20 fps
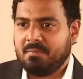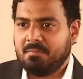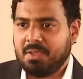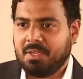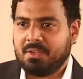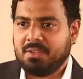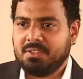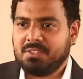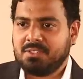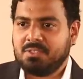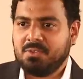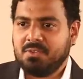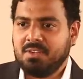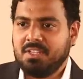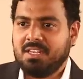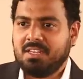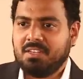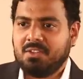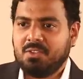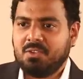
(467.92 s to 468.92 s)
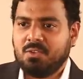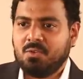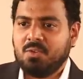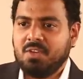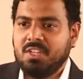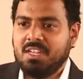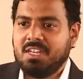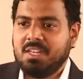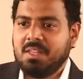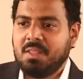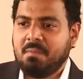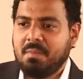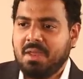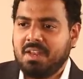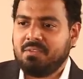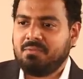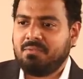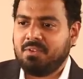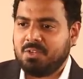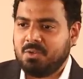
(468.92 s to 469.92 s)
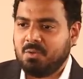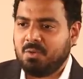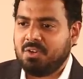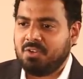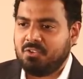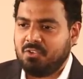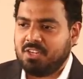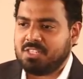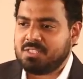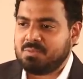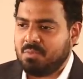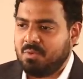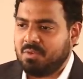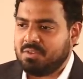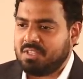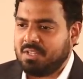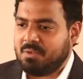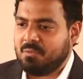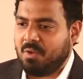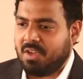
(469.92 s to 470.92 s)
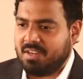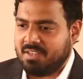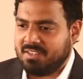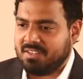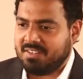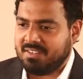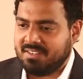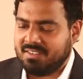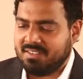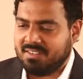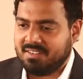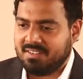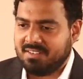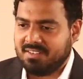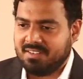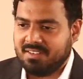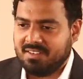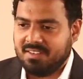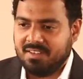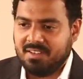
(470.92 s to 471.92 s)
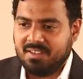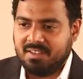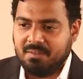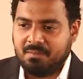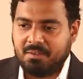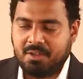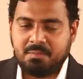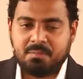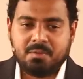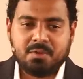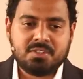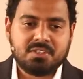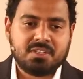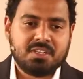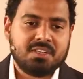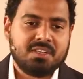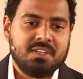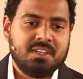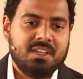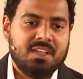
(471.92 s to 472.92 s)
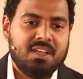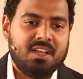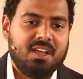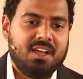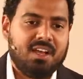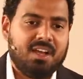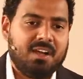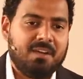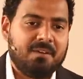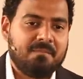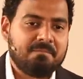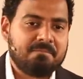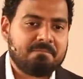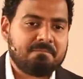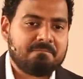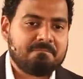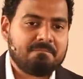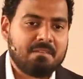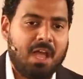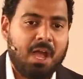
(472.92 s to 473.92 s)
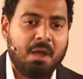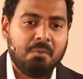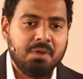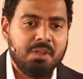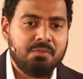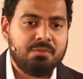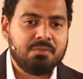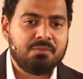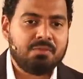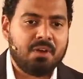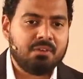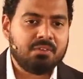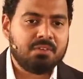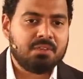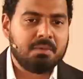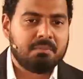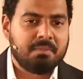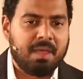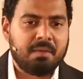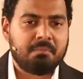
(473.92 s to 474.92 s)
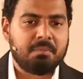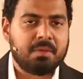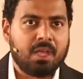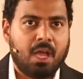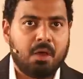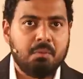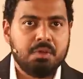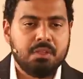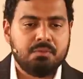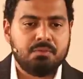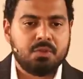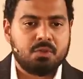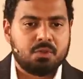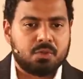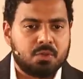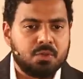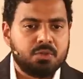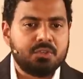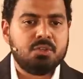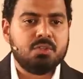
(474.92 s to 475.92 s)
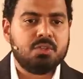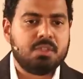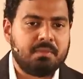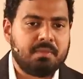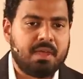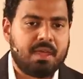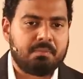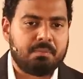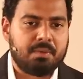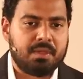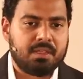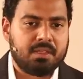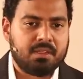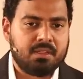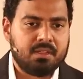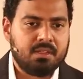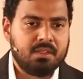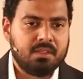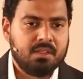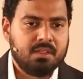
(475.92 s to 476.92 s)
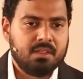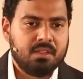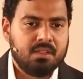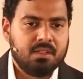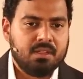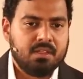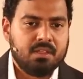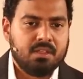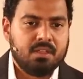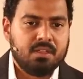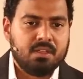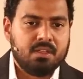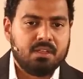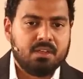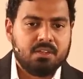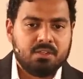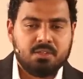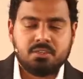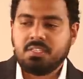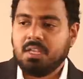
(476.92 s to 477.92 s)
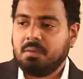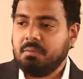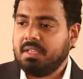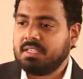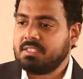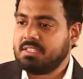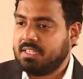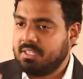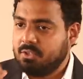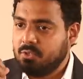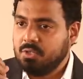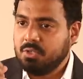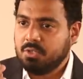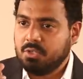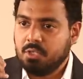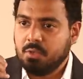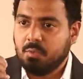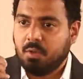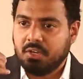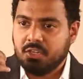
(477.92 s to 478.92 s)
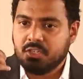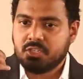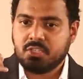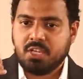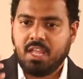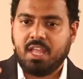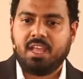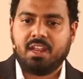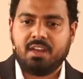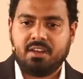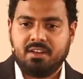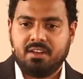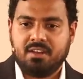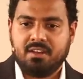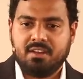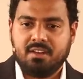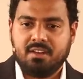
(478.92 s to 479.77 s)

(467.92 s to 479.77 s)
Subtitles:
Because you need the metaphor to address more than one person. How many of you found the mapping? How many of you could do the mapping? To some extent, could you? Do you want to share?